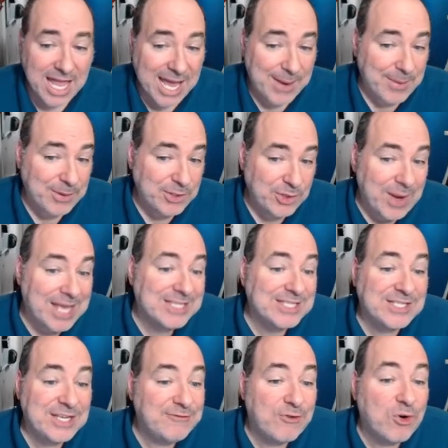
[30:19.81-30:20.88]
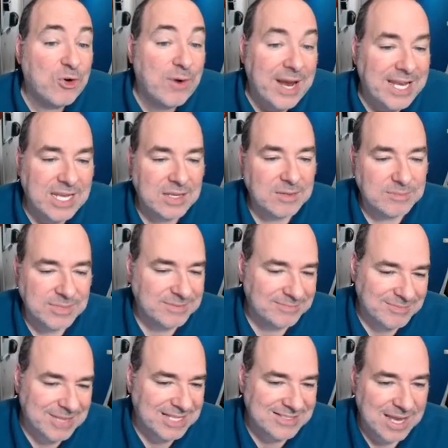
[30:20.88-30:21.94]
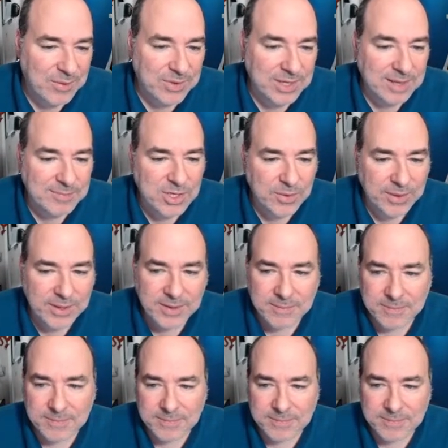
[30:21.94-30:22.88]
and I would do SD 480, but that's not what I'm doing.